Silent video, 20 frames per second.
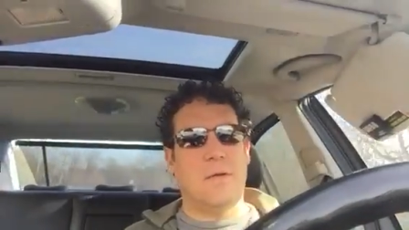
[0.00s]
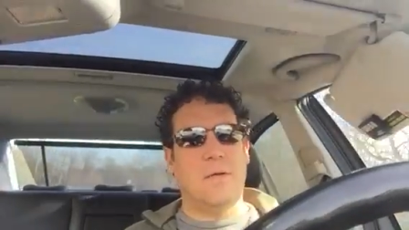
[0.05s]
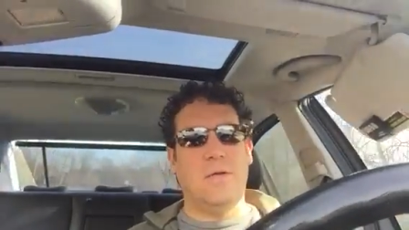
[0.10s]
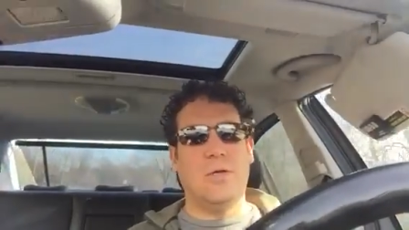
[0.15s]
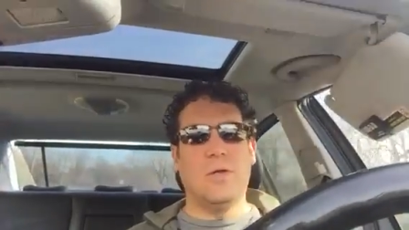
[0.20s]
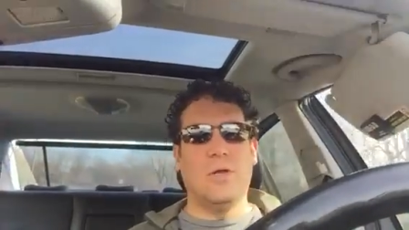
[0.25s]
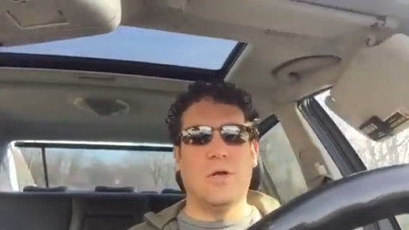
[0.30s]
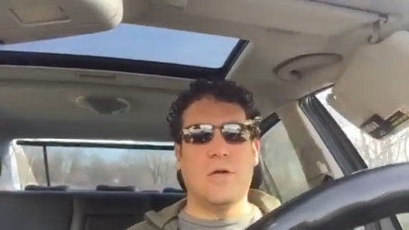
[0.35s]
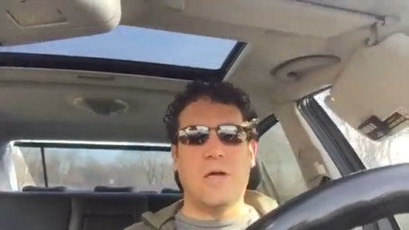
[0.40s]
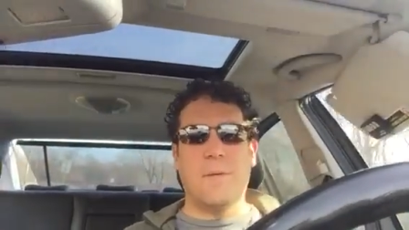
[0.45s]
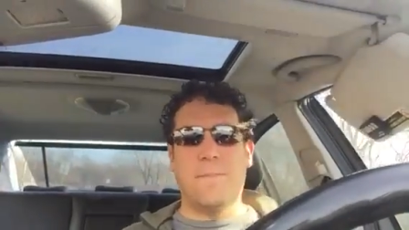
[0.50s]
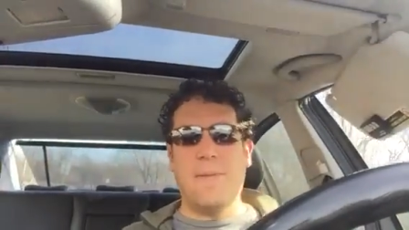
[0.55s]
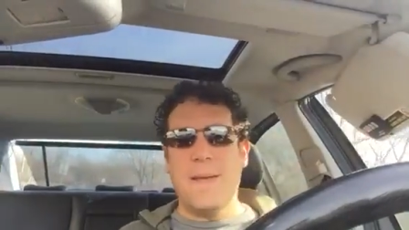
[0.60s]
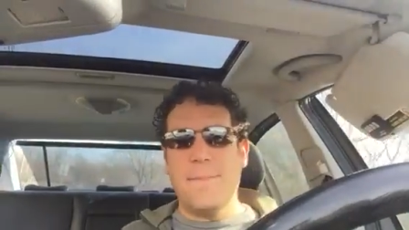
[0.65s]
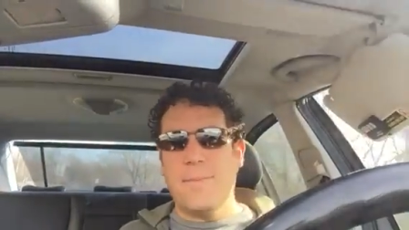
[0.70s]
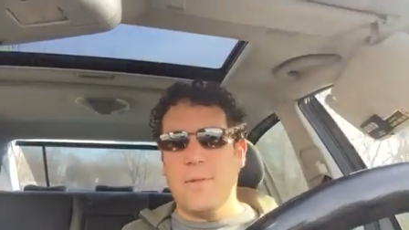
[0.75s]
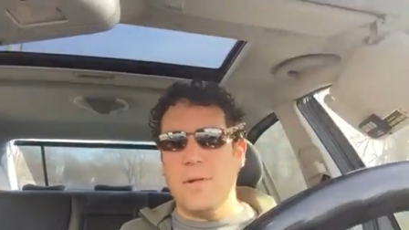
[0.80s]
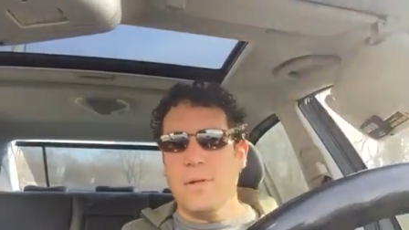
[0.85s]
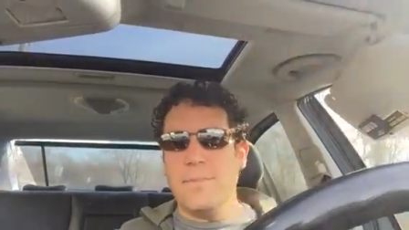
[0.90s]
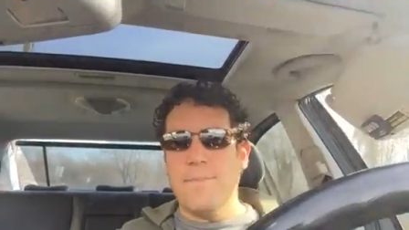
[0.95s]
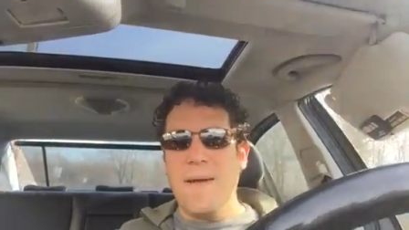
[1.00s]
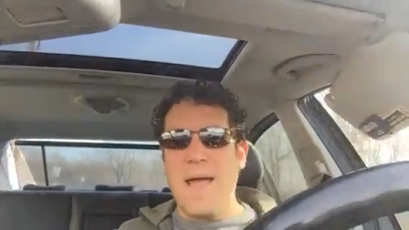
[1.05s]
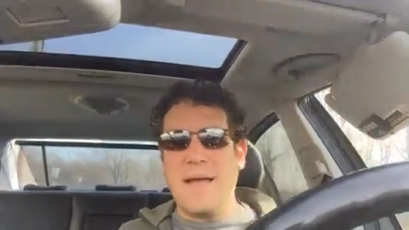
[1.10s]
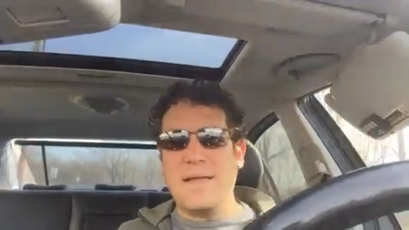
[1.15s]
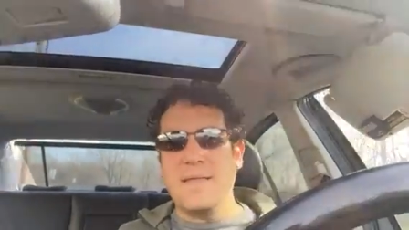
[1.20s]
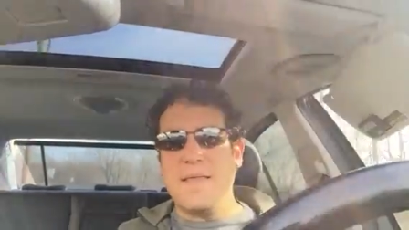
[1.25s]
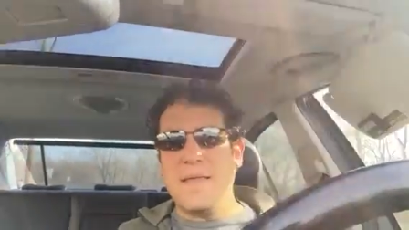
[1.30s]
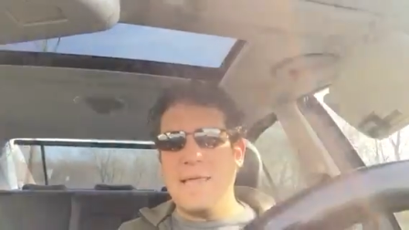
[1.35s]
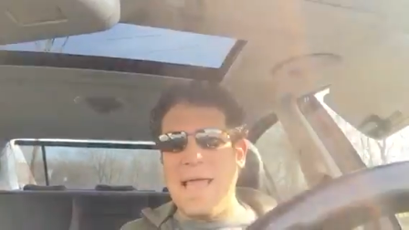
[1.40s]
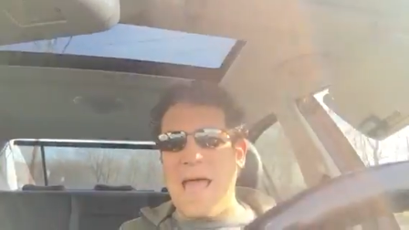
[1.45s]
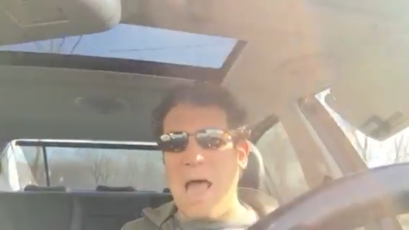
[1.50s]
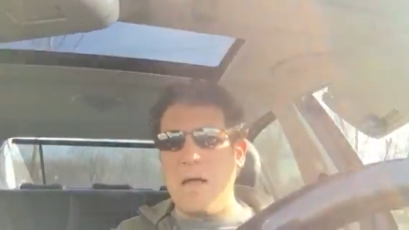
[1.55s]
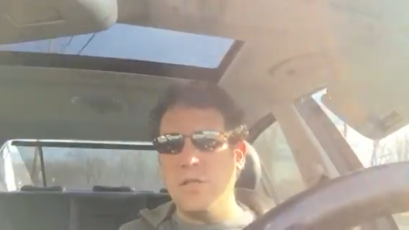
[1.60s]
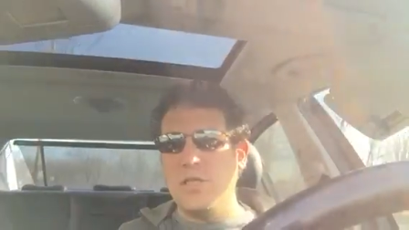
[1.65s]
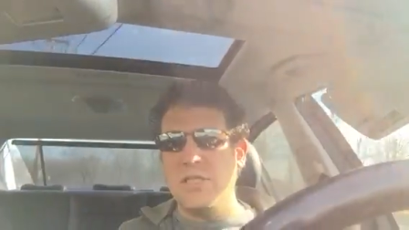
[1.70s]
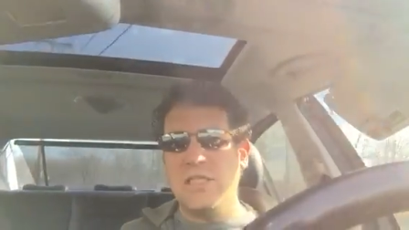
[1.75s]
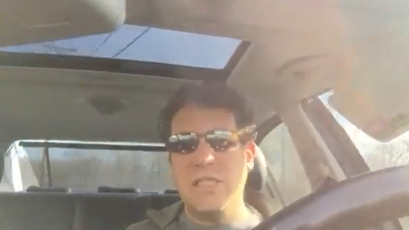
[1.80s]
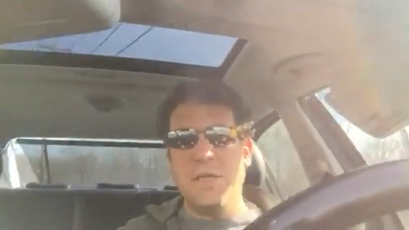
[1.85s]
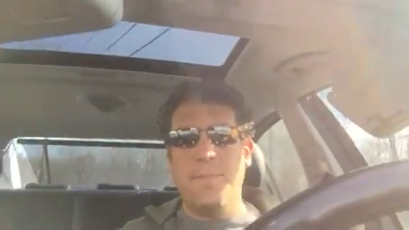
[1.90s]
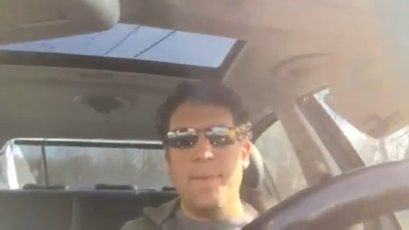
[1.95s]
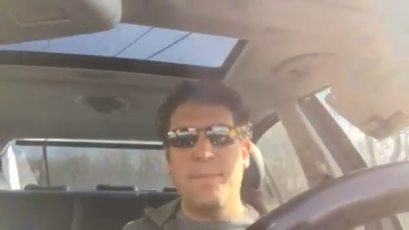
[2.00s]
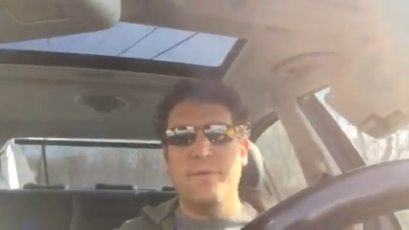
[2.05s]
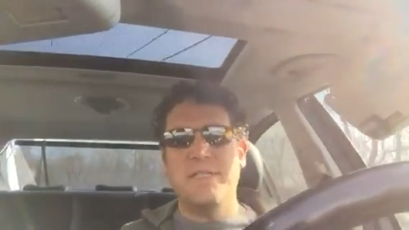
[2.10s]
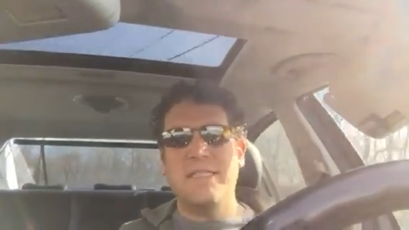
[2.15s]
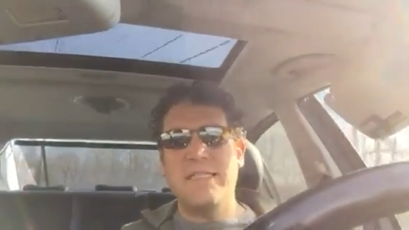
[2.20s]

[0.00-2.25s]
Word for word: you look at people back to the couch, you see people